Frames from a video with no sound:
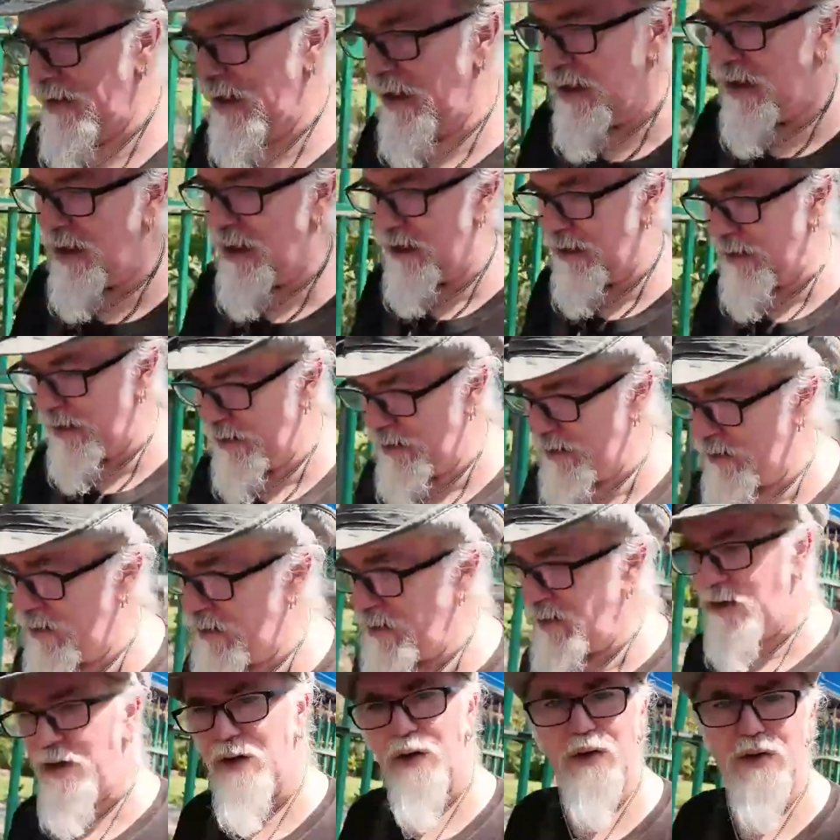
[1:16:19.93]
Uh,
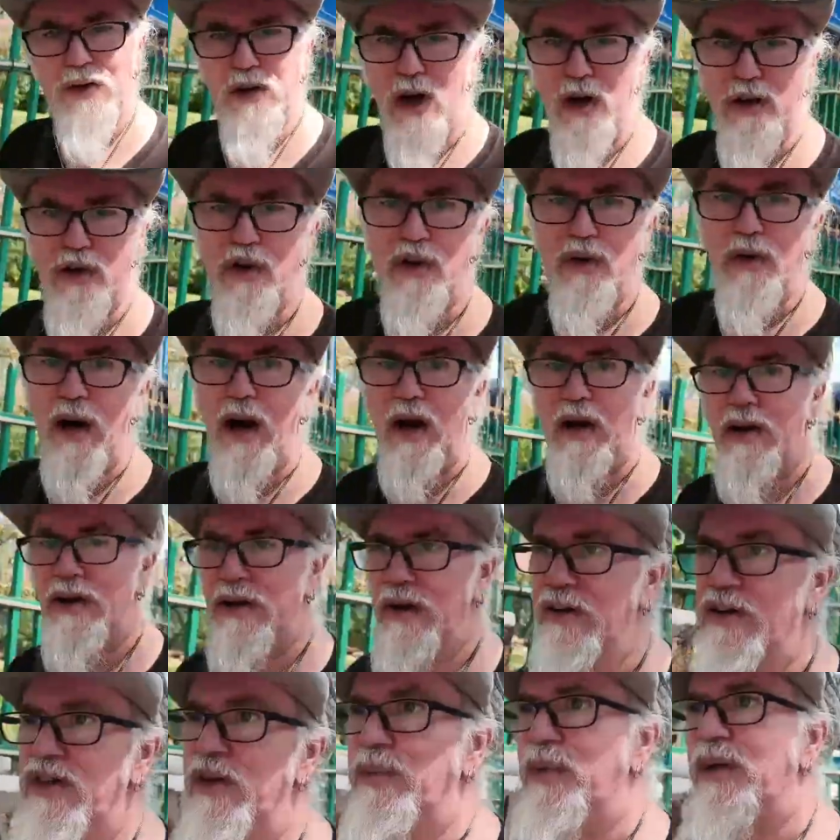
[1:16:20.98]
you know, it's not too crowded, not too